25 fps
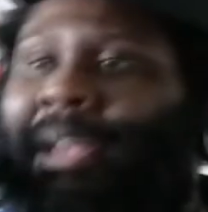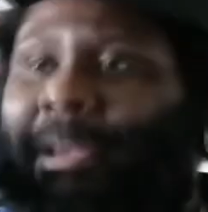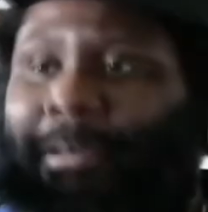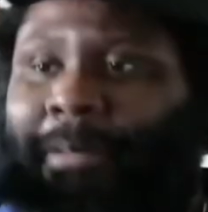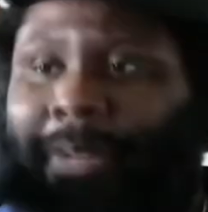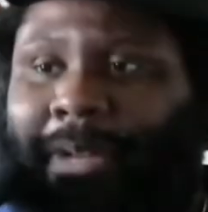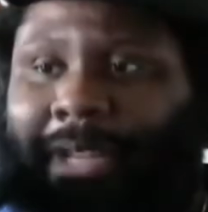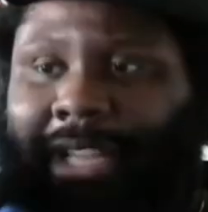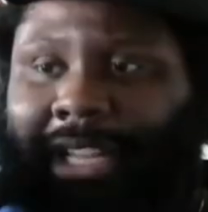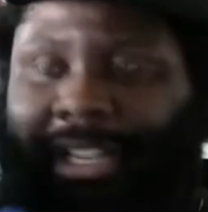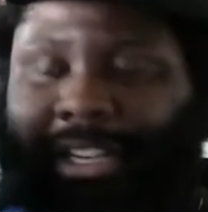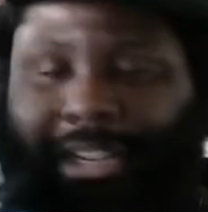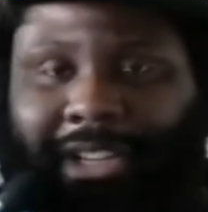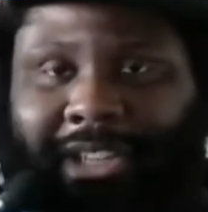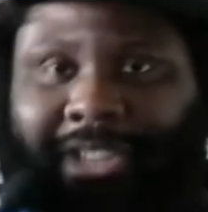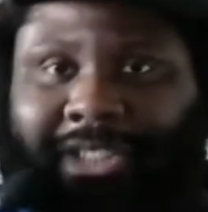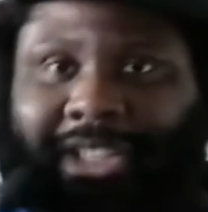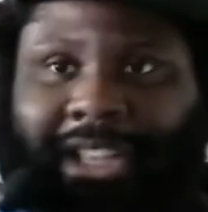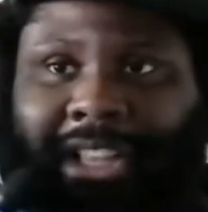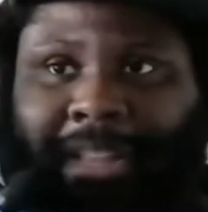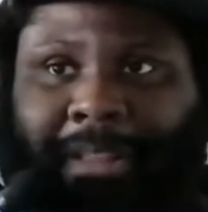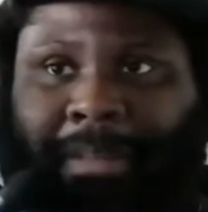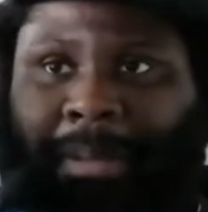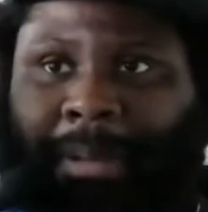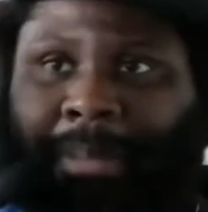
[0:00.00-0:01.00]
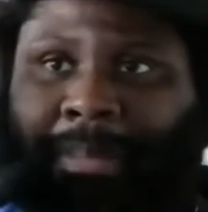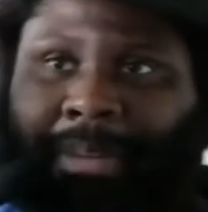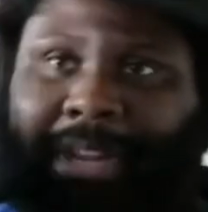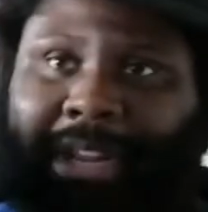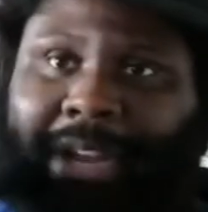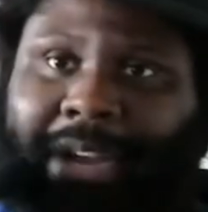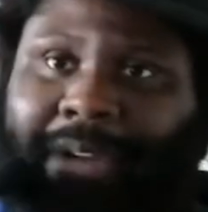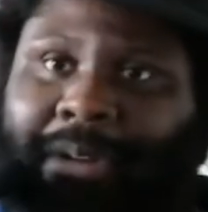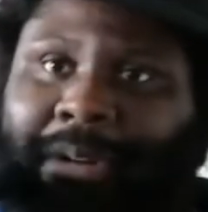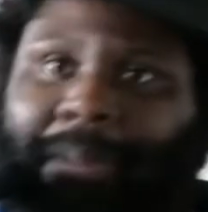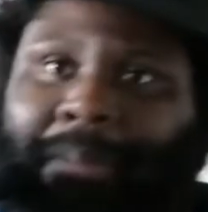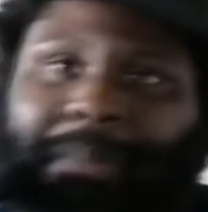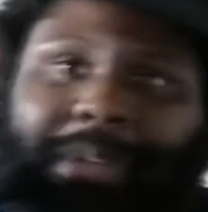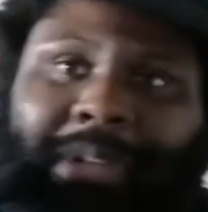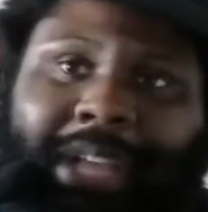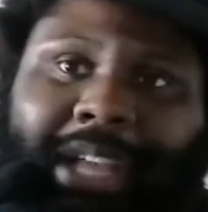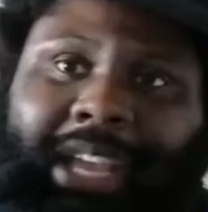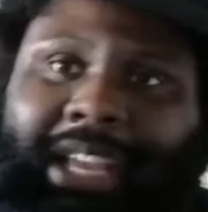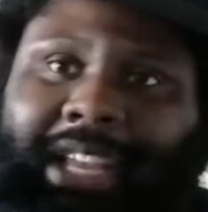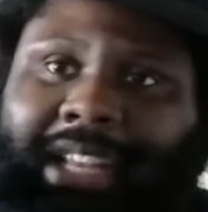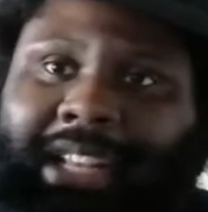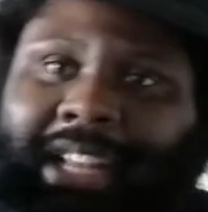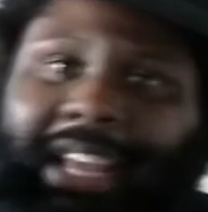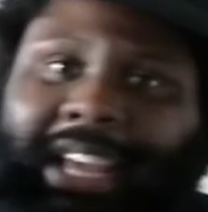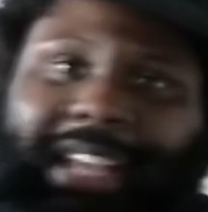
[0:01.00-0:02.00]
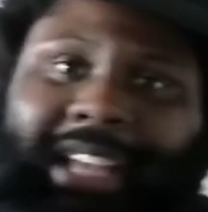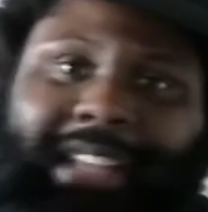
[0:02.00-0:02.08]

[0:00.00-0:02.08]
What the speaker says: But then there's other people that'll complain